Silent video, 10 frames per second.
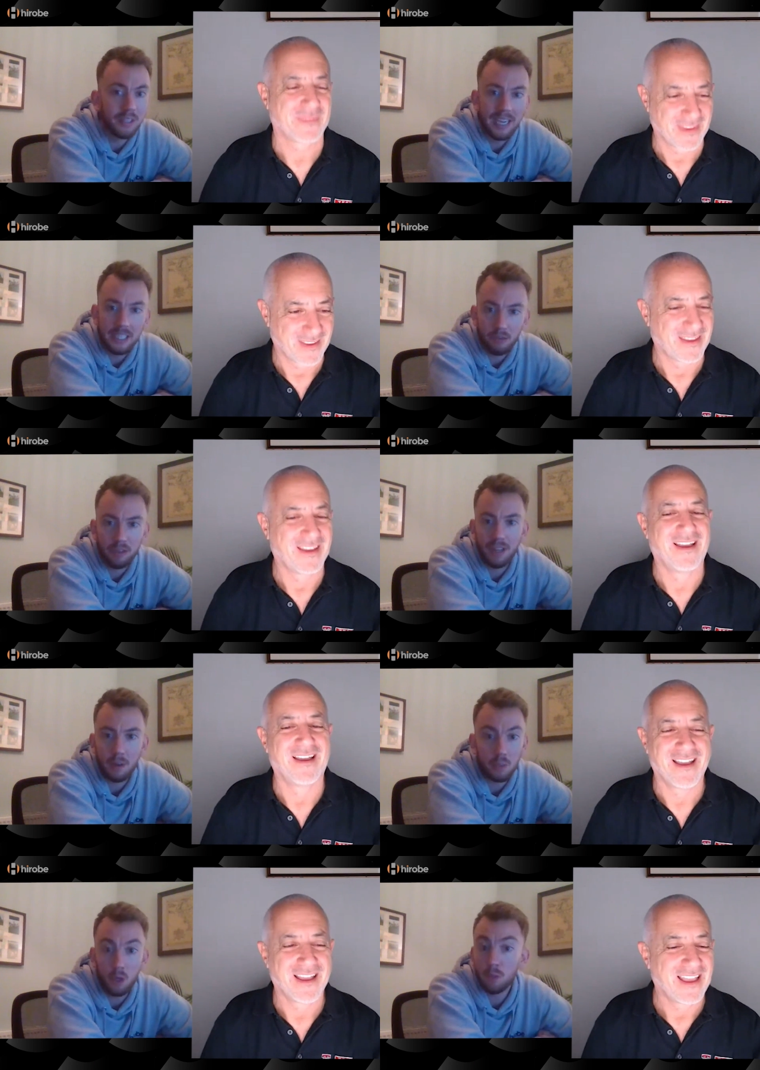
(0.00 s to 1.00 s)
Speaker 1: data and I
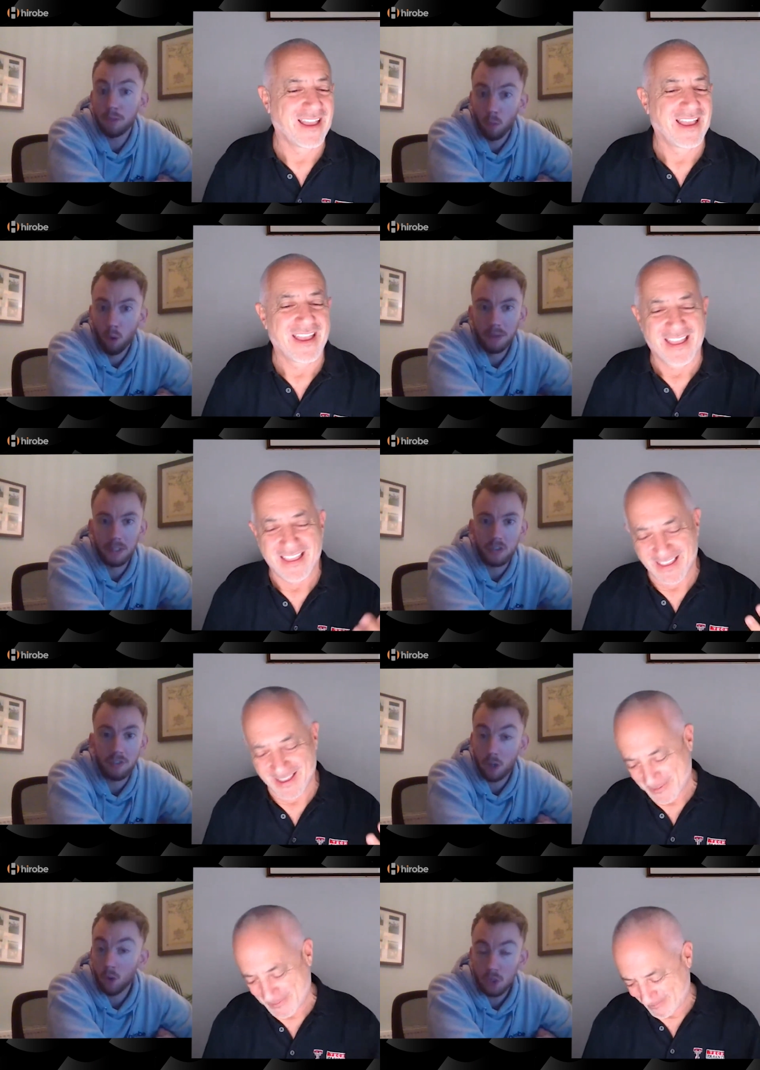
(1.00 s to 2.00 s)
suppose performance
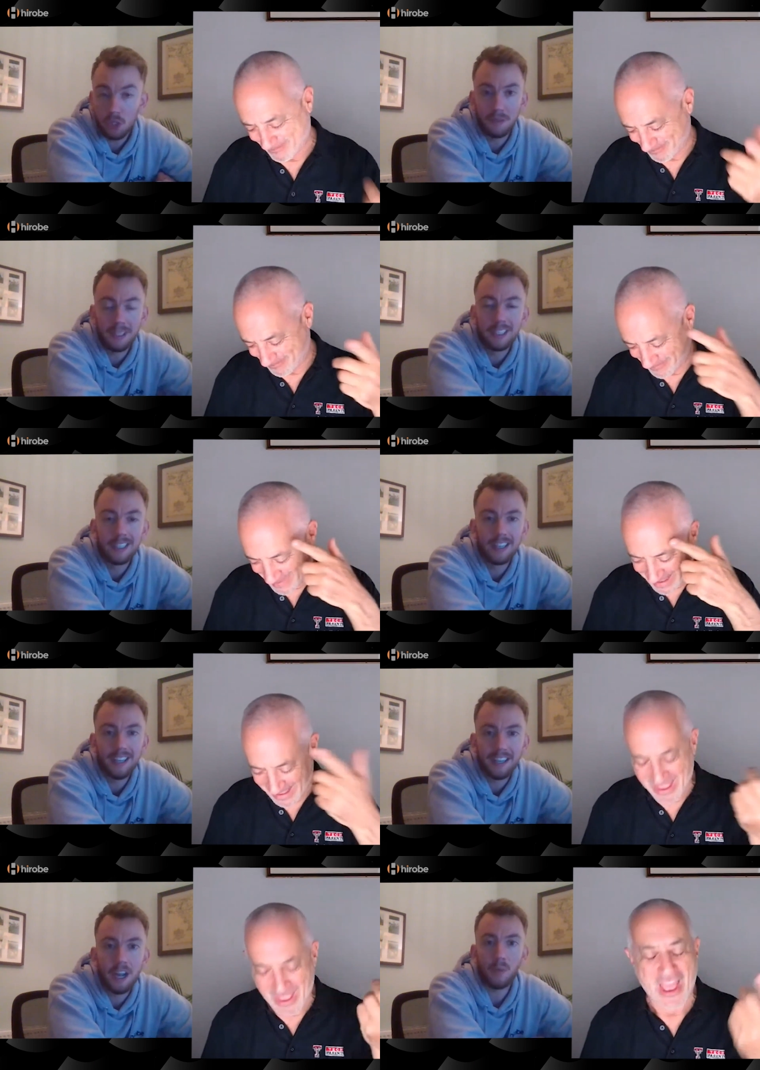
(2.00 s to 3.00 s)
for the customer
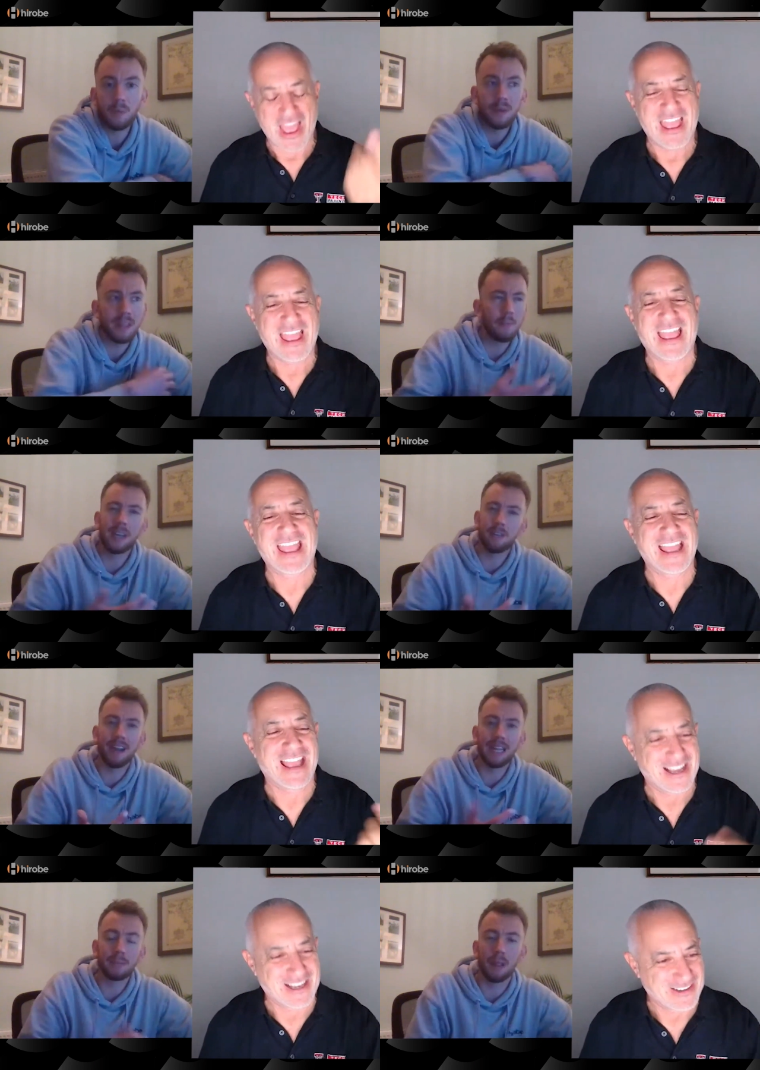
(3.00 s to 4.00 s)
you know, with it being
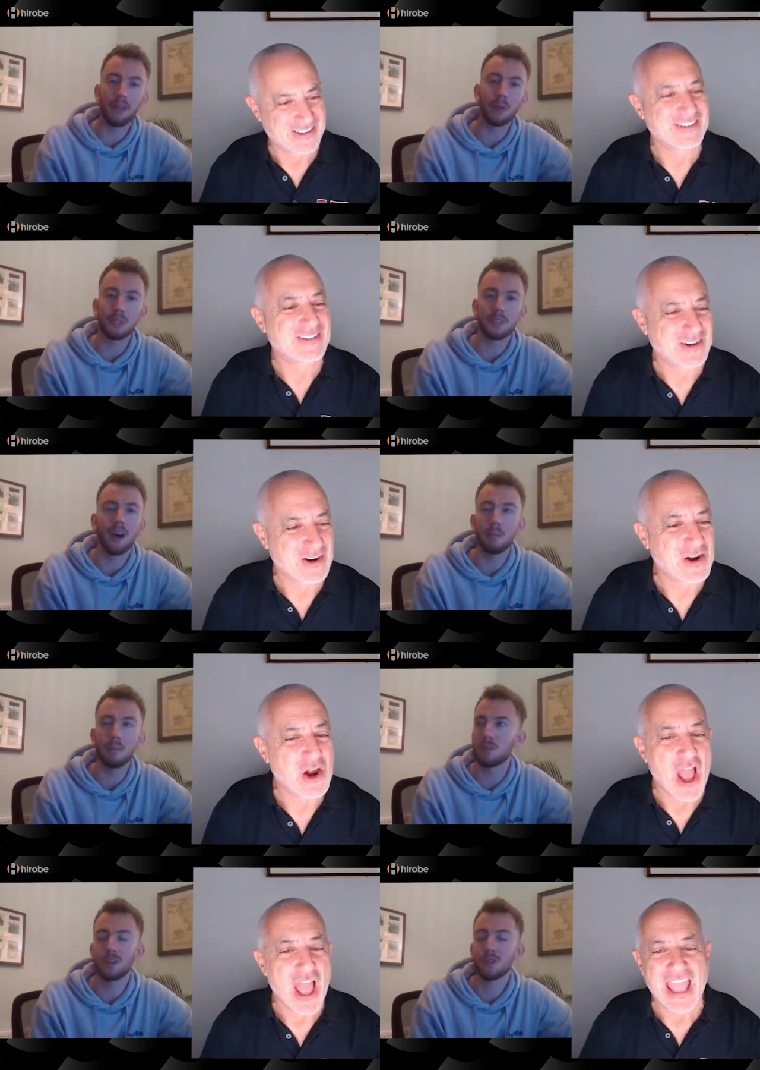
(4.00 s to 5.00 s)
available at those
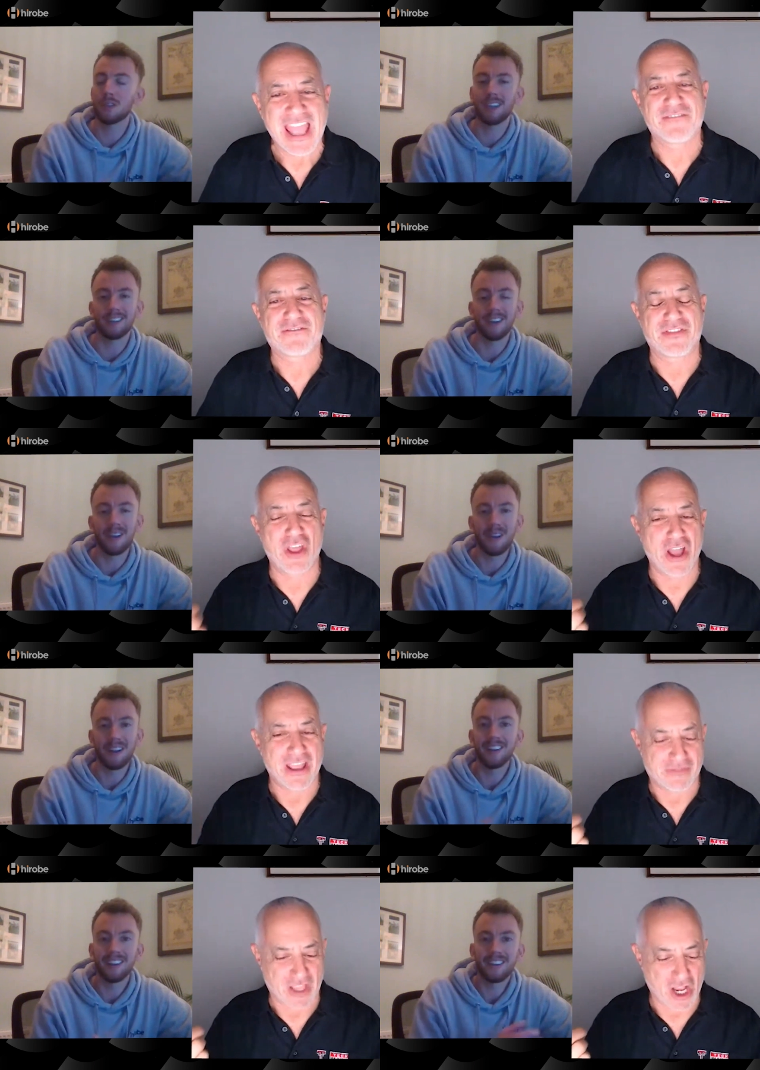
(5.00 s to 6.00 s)
times, I just think if
Speaker 2: the
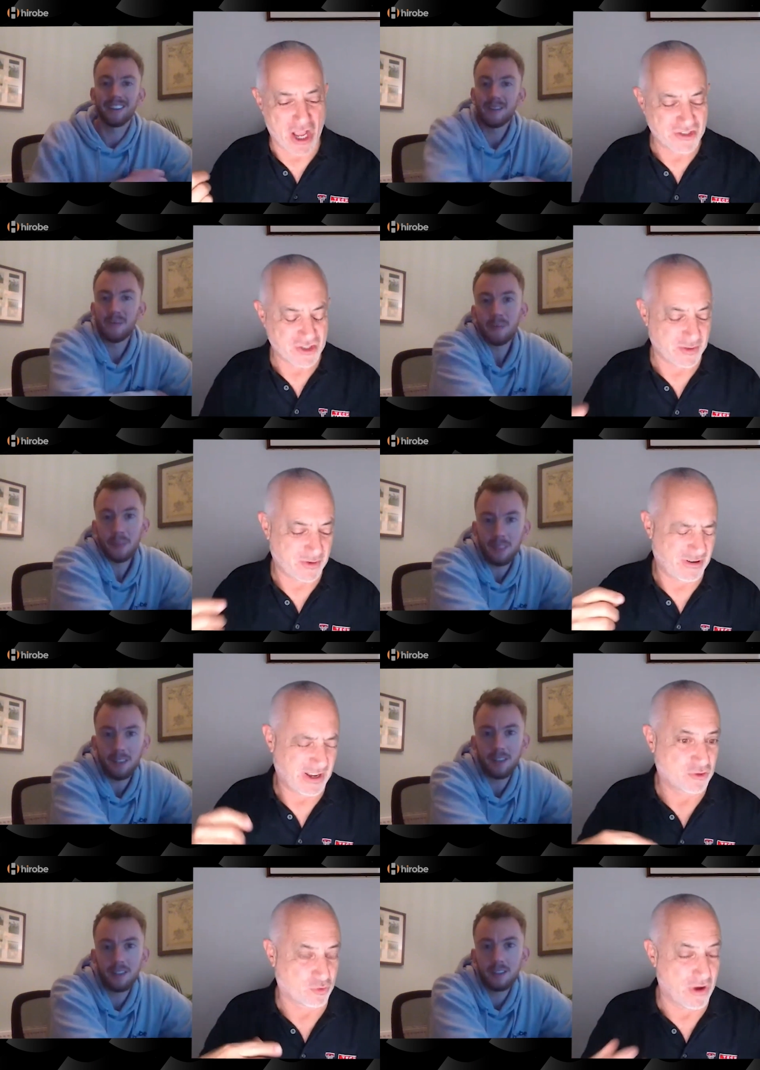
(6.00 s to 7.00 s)
if the customer
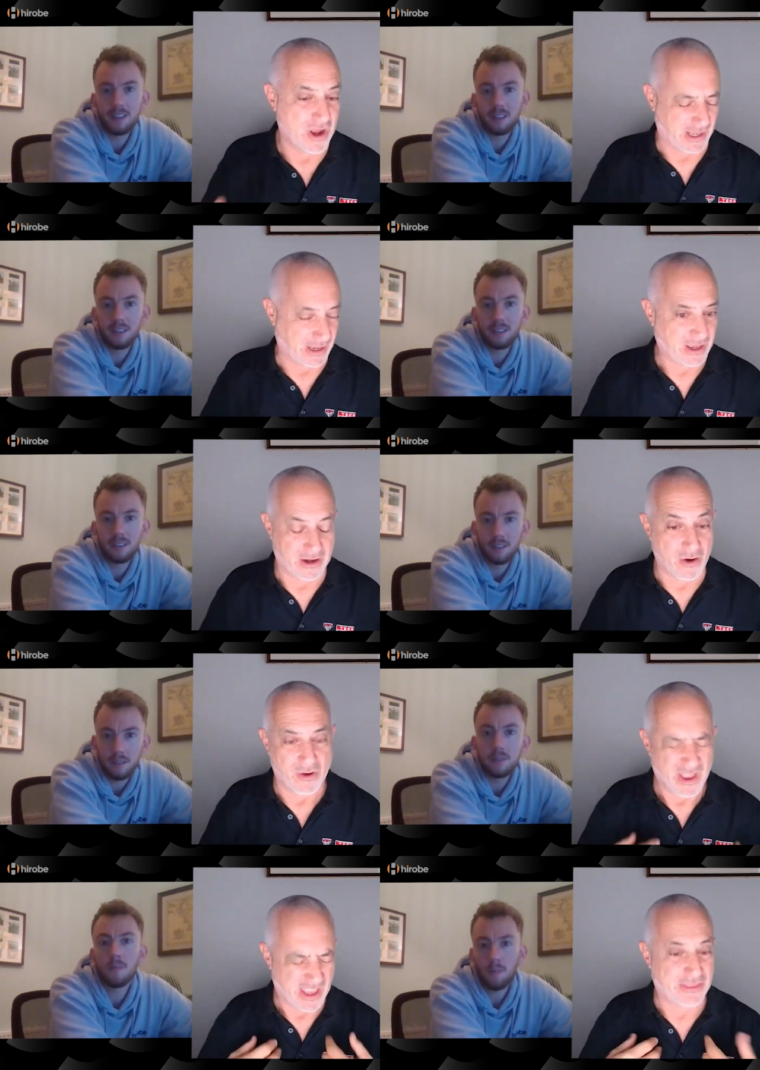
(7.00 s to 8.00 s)
is running, you know,
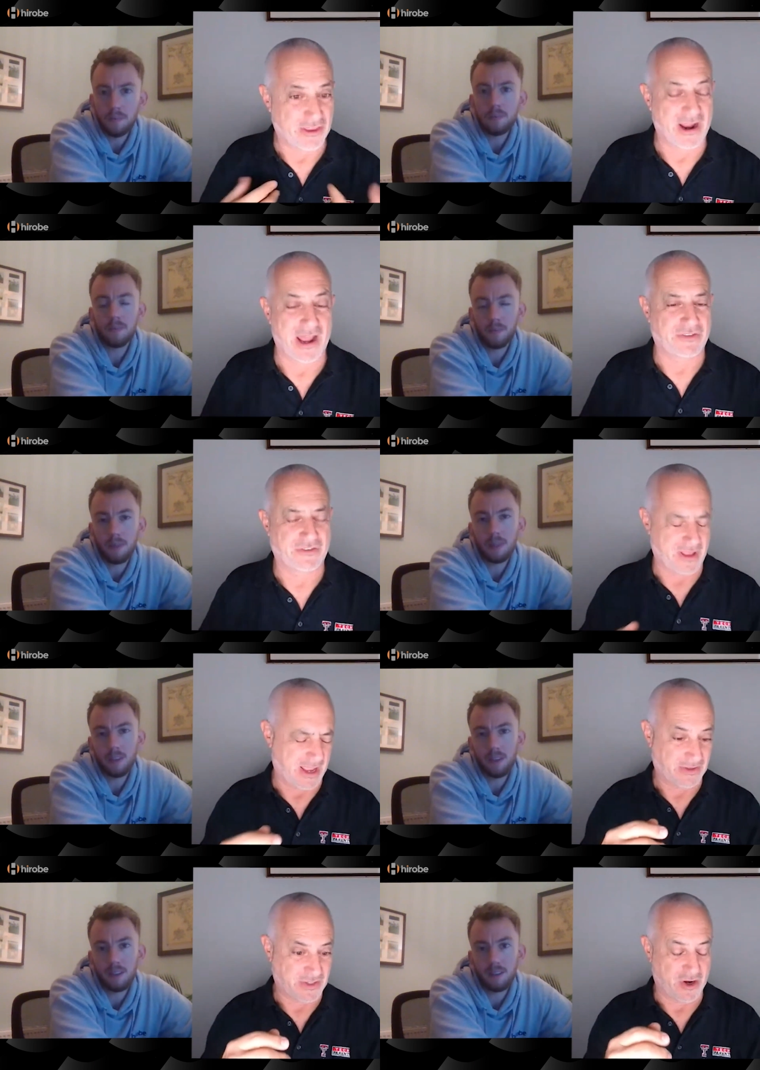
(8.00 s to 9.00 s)
in the United
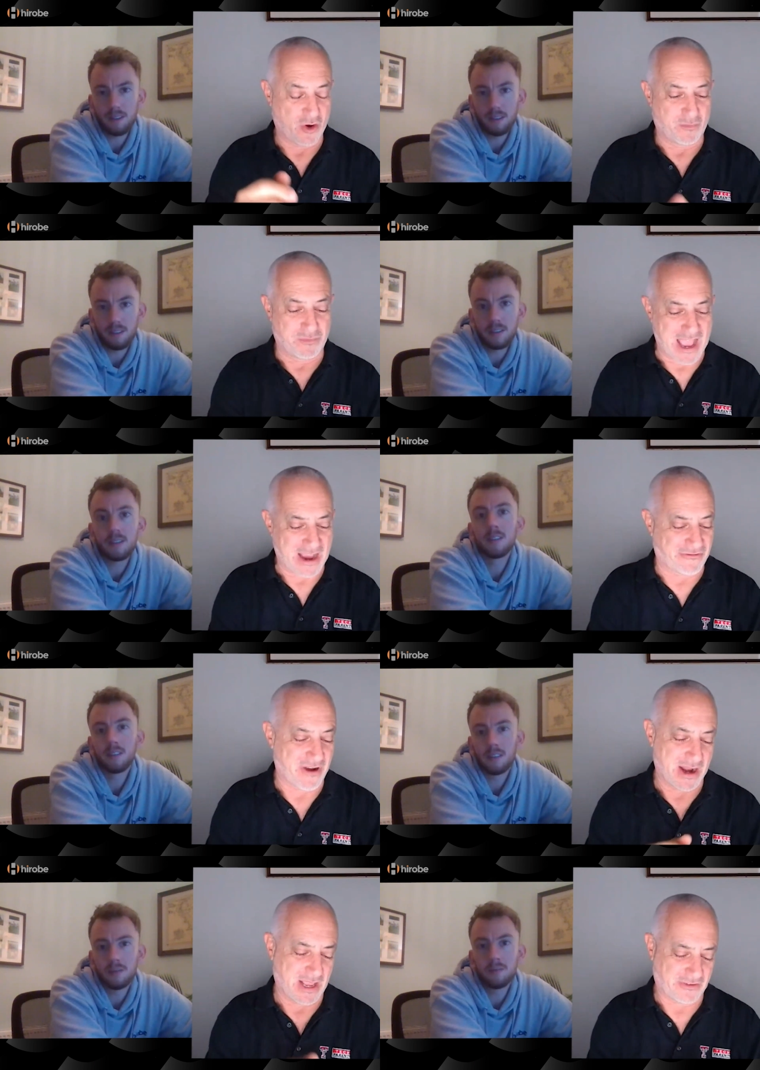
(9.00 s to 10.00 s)
States, you know, Black
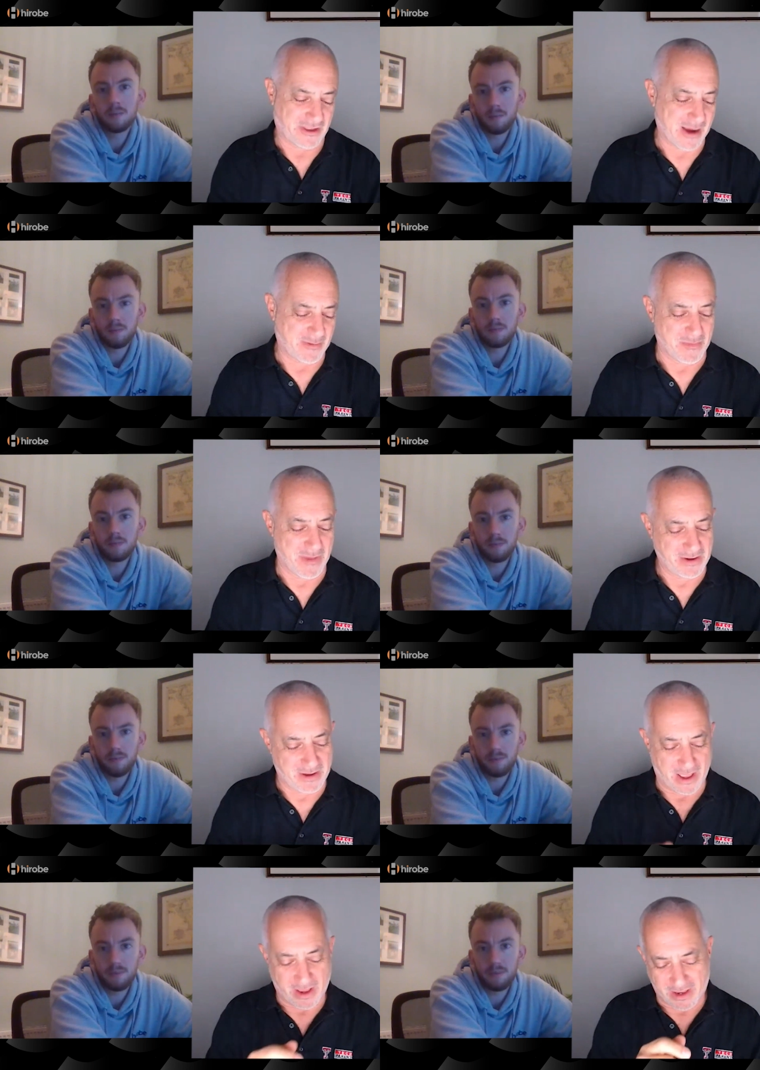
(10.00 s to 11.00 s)
Friday, Cyber
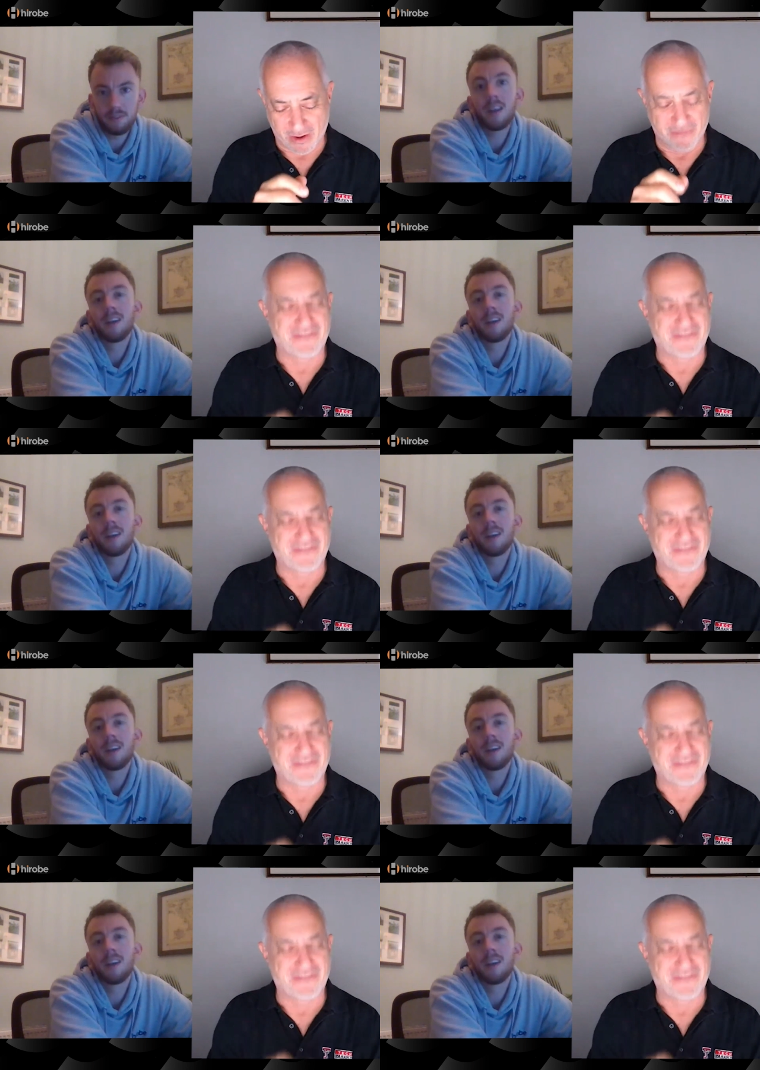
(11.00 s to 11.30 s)
Monday, you know,